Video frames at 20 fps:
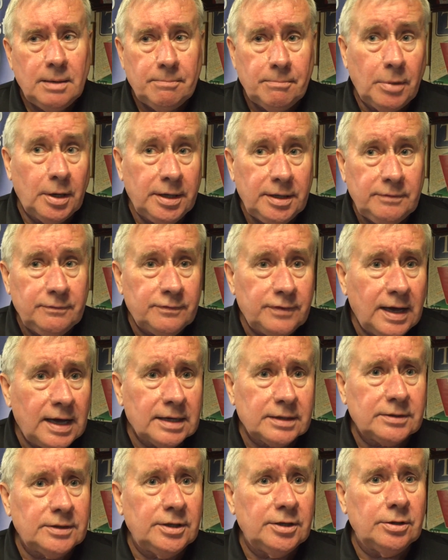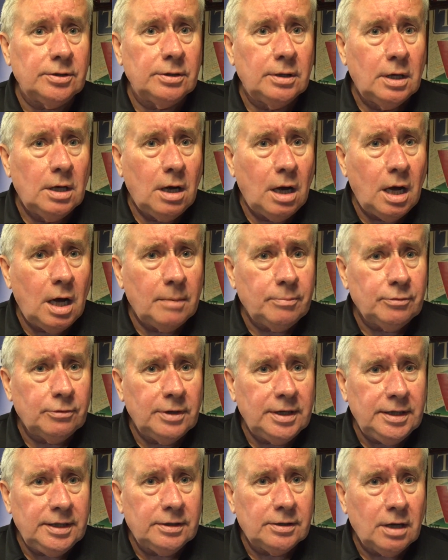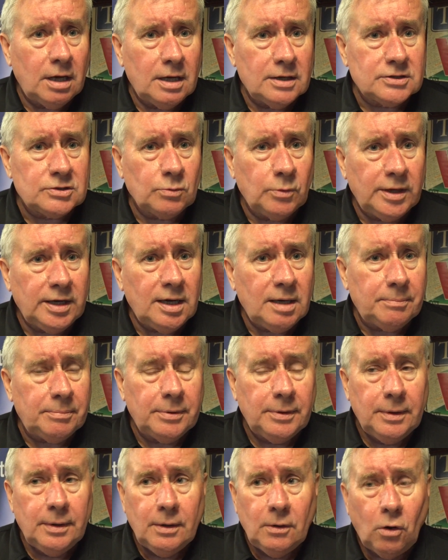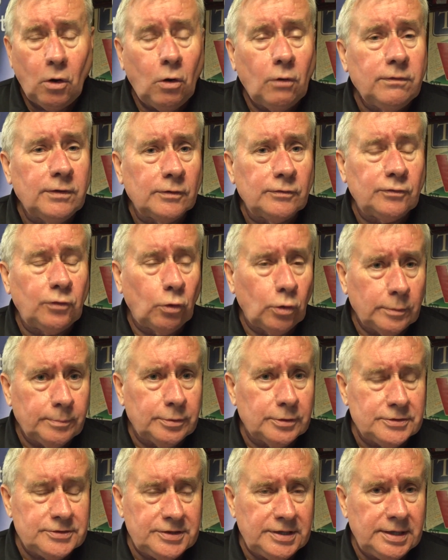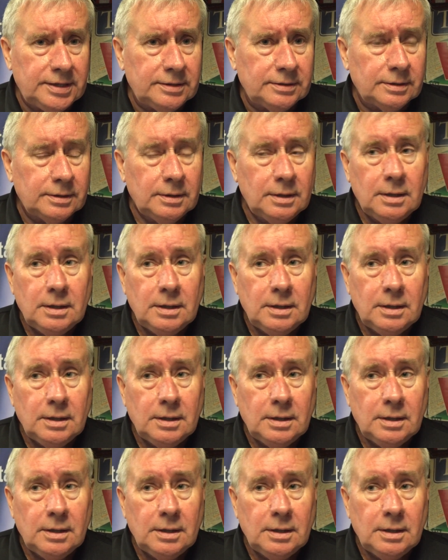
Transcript: but in fact their operating costs went up over 4%,